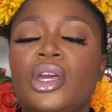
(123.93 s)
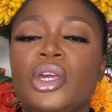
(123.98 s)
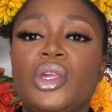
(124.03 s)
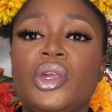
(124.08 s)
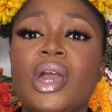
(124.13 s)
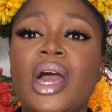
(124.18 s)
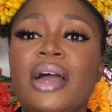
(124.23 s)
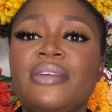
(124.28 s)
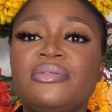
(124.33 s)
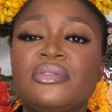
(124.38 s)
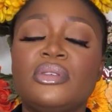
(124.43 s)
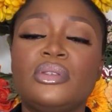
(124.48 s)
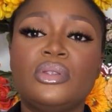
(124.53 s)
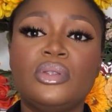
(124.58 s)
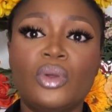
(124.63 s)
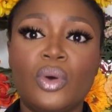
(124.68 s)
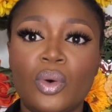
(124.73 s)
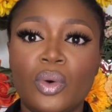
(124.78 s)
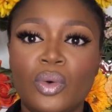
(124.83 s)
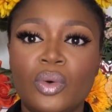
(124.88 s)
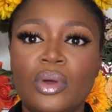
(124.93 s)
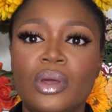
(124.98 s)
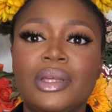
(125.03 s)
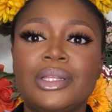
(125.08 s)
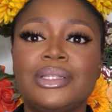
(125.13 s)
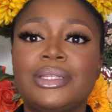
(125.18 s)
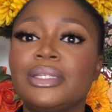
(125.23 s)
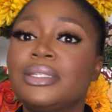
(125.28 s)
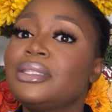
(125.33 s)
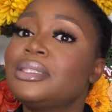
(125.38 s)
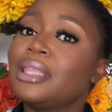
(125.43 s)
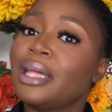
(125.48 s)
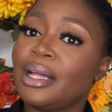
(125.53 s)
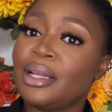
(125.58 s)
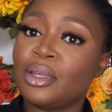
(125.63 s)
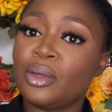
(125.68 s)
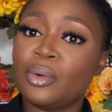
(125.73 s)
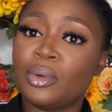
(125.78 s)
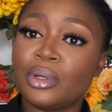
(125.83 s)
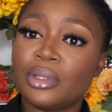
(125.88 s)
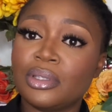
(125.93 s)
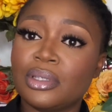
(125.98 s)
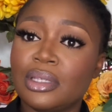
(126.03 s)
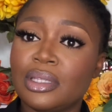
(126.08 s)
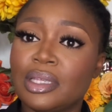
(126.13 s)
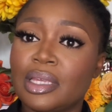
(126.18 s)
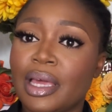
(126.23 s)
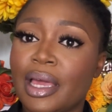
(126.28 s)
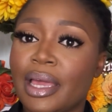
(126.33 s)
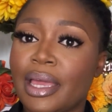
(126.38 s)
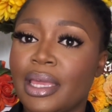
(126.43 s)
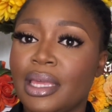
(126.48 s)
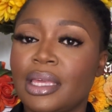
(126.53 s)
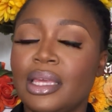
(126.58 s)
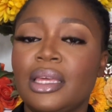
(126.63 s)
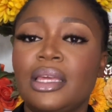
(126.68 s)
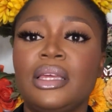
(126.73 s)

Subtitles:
you have to know the style you want to tie